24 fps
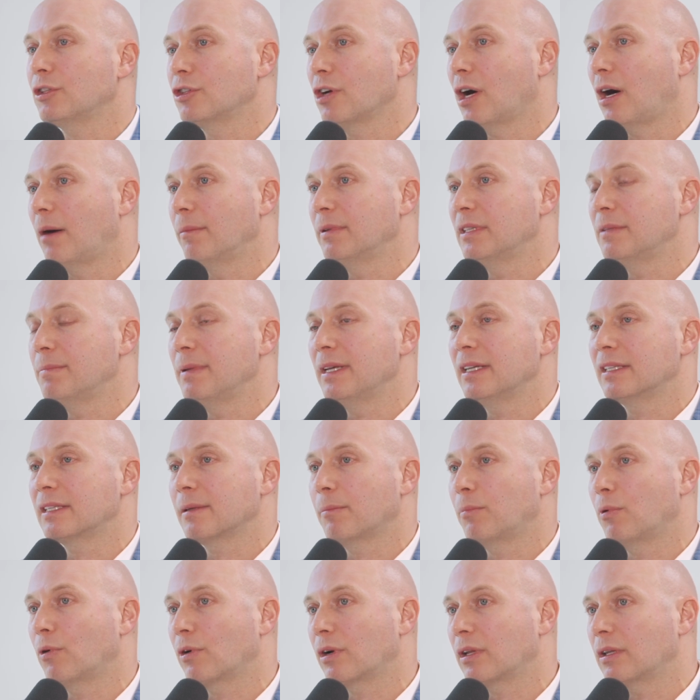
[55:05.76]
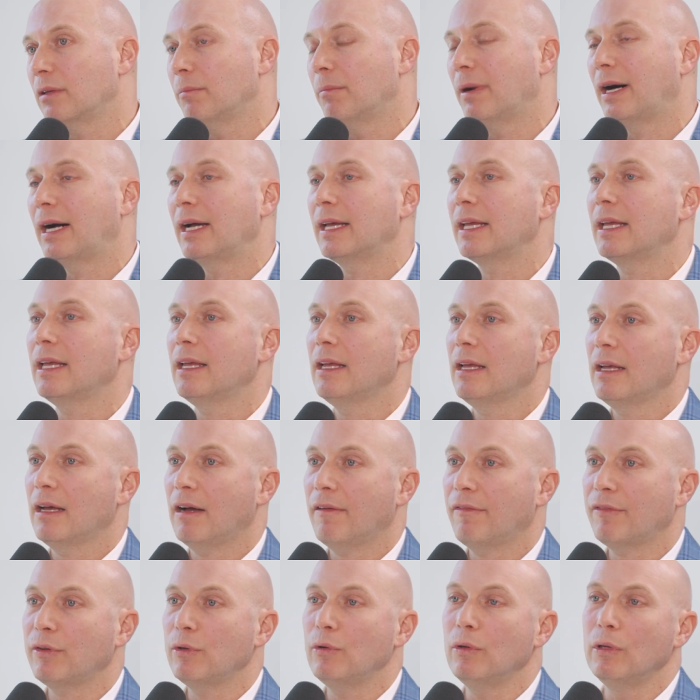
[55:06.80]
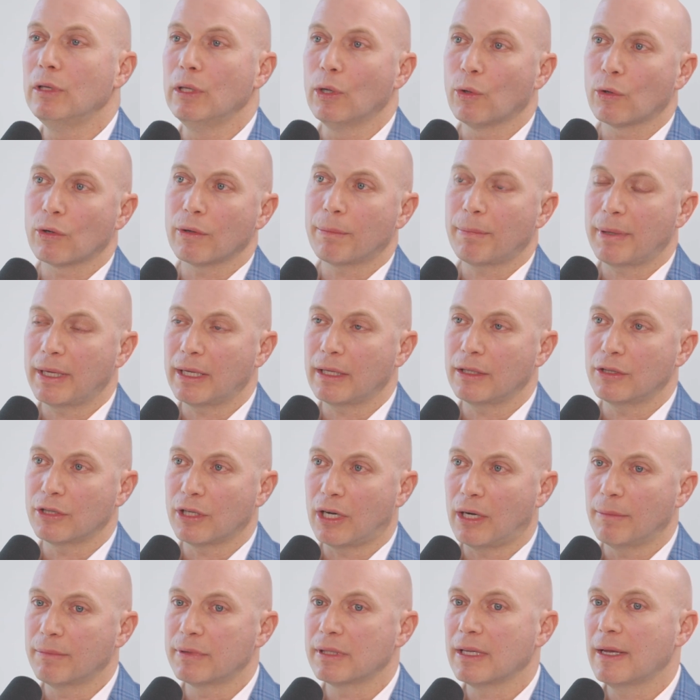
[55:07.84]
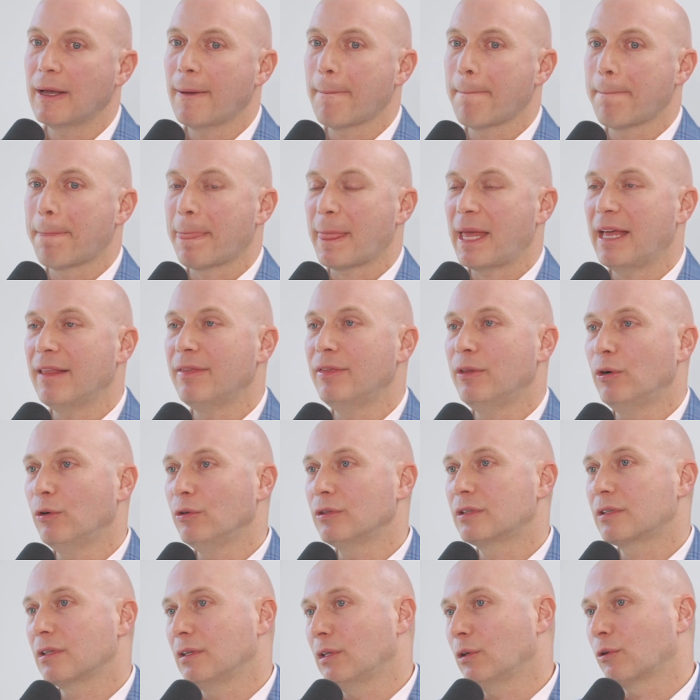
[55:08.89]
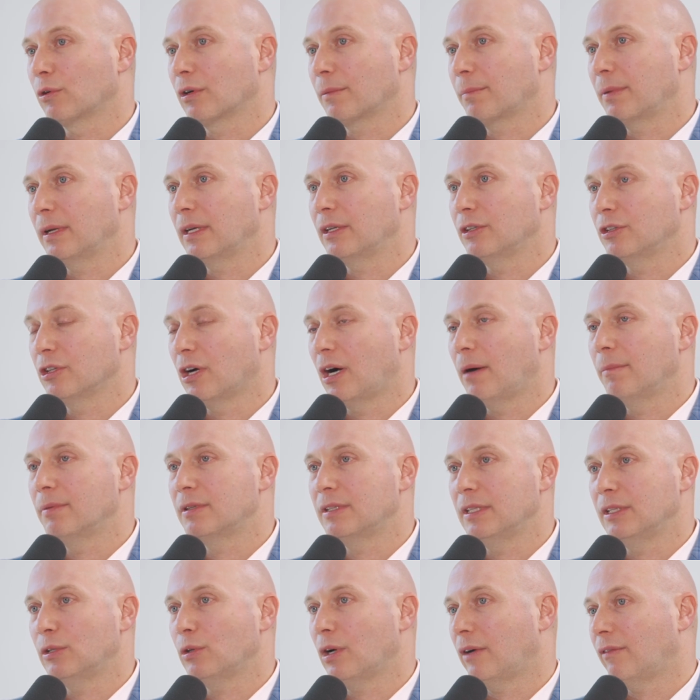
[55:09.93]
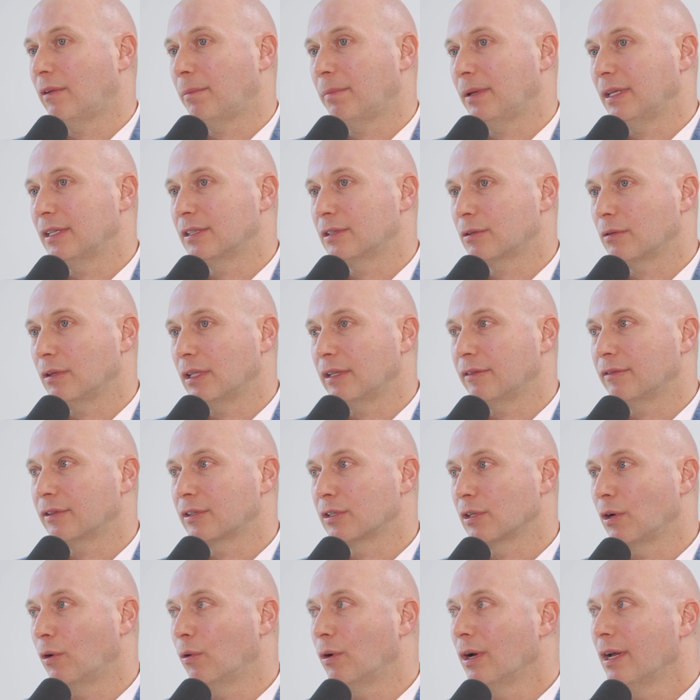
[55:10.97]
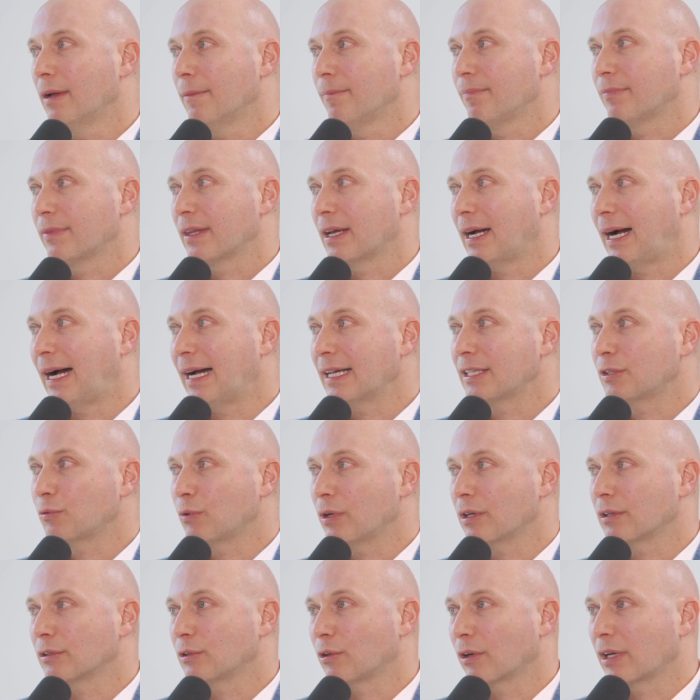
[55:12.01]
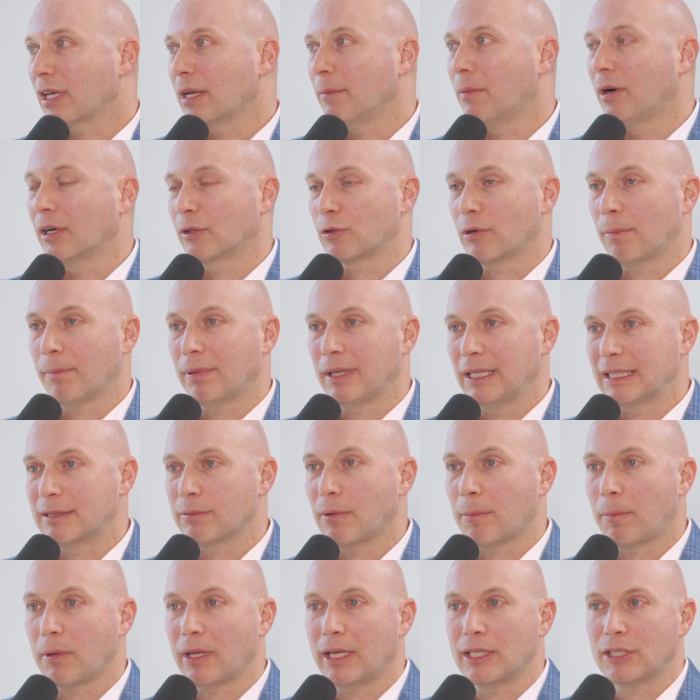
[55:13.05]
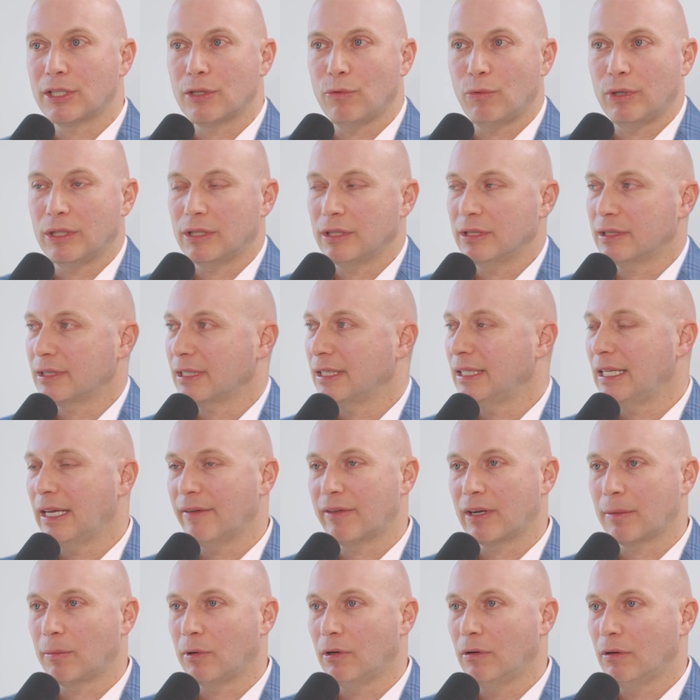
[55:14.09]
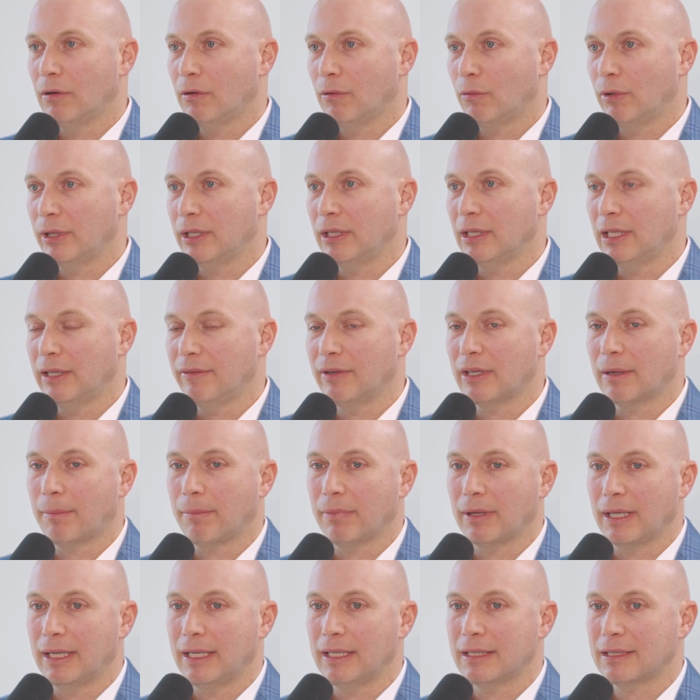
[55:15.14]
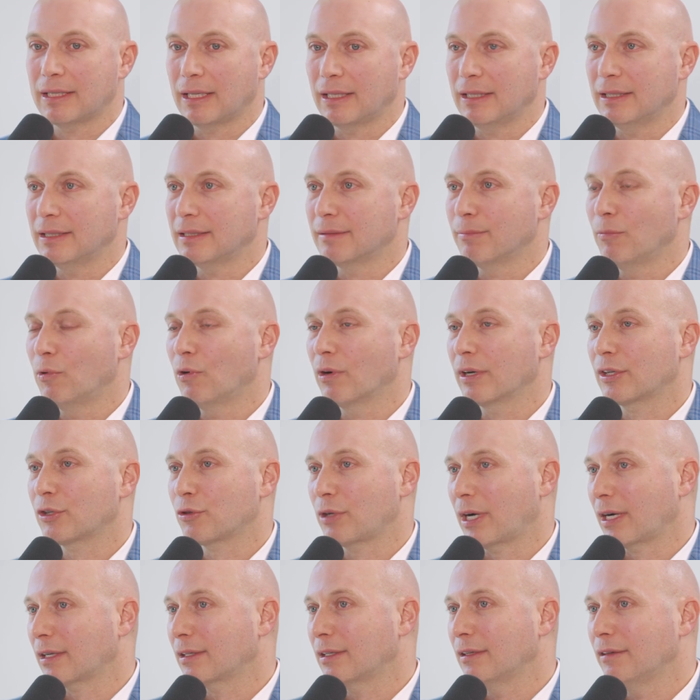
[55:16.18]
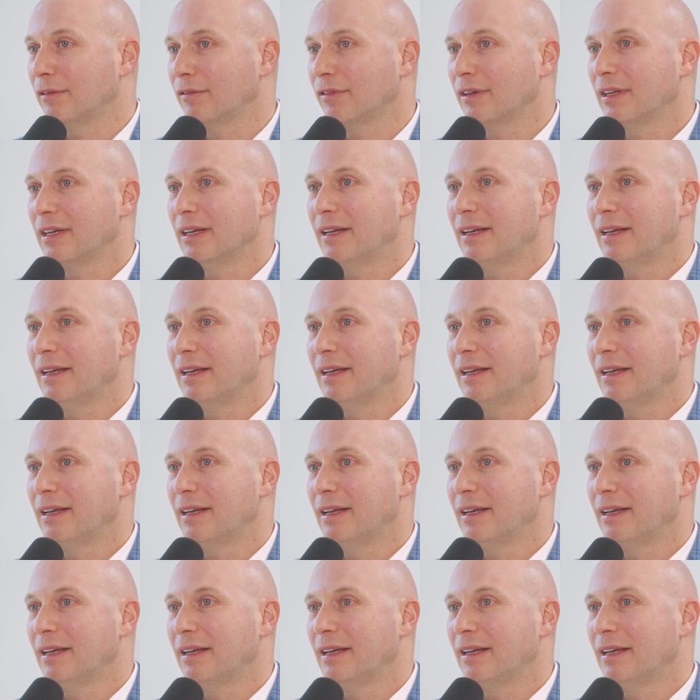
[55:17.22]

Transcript: jobs being supported by a few lower-paying jobs, and those lower-paying jobs need to have a place to live. So as we are talking about replacement population, which is inevitable, when you live in a place that is more attractive,